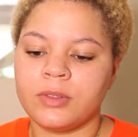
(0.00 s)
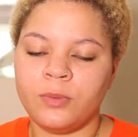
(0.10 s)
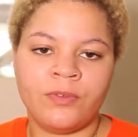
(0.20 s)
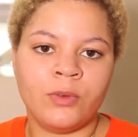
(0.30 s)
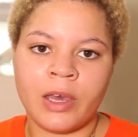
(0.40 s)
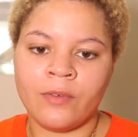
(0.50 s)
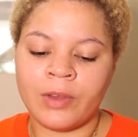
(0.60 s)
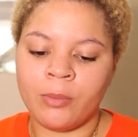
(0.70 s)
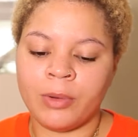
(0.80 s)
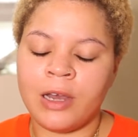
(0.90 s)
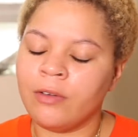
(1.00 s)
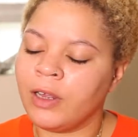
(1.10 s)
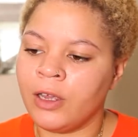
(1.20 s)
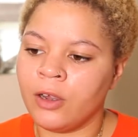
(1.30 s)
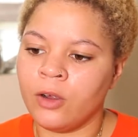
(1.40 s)
if you have like brown
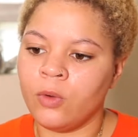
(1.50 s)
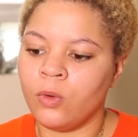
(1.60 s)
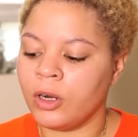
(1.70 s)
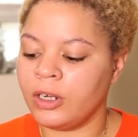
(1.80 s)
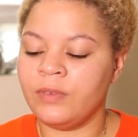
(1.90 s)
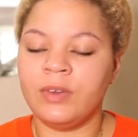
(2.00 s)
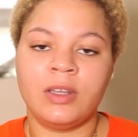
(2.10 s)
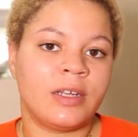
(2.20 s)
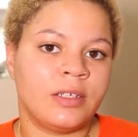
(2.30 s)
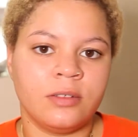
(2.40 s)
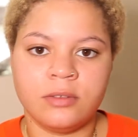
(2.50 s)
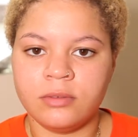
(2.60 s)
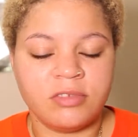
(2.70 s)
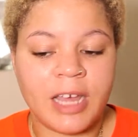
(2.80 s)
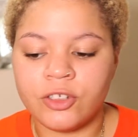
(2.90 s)
hair or even like
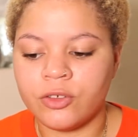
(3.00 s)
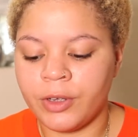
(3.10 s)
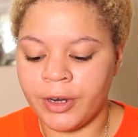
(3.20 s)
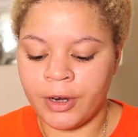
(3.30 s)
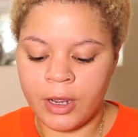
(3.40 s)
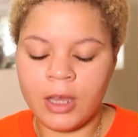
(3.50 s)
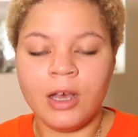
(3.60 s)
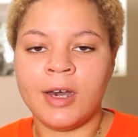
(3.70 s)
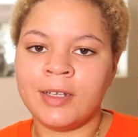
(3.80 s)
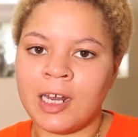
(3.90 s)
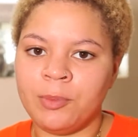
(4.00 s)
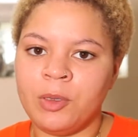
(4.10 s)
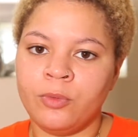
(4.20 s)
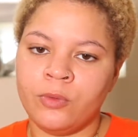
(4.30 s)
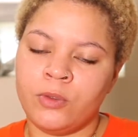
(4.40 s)
natural hair, a lot of
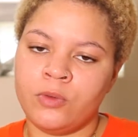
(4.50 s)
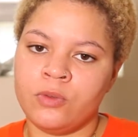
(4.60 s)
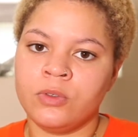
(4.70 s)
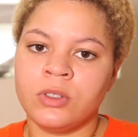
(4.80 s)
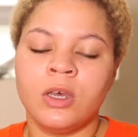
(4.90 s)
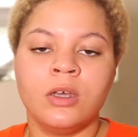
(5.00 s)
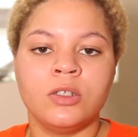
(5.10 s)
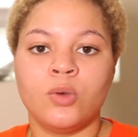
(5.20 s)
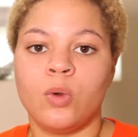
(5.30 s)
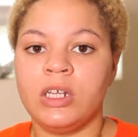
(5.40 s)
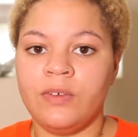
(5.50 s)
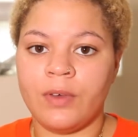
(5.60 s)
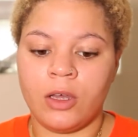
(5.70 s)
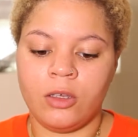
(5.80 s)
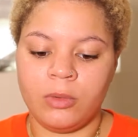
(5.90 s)
people use 20
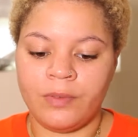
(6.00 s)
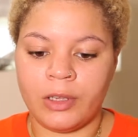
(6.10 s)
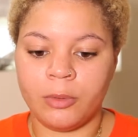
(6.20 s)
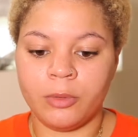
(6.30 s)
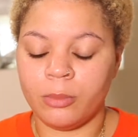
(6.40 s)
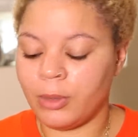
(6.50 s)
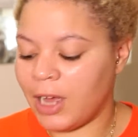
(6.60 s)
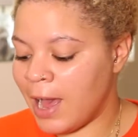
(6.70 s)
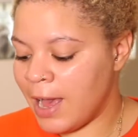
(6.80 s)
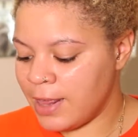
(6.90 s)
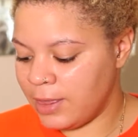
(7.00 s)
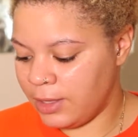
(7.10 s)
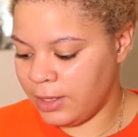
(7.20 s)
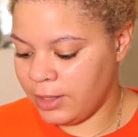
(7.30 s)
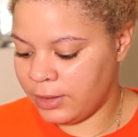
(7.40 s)
volume developer, but I
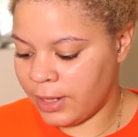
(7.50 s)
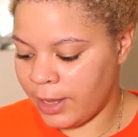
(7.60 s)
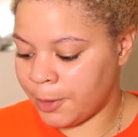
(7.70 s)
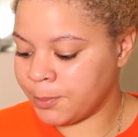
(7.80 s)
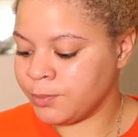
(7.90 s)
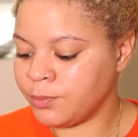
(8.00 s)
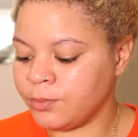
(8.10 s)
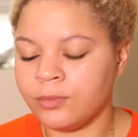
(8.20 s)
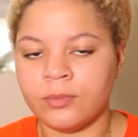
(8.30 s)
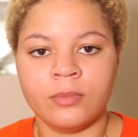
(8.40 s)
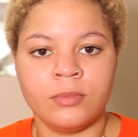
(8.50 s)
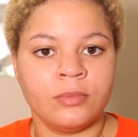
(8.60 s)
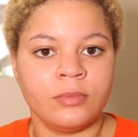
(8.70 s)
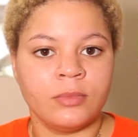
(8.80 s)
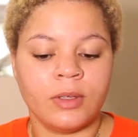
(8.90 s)
think that
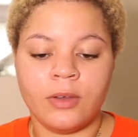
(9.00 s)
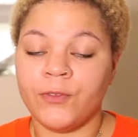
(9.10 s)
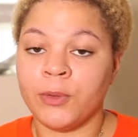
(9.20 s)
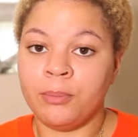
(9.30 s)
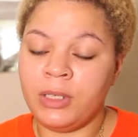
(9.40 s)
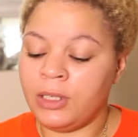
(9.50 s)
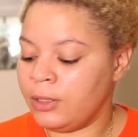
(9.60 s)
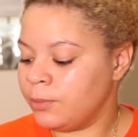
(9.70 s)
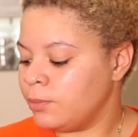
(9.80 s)
for me,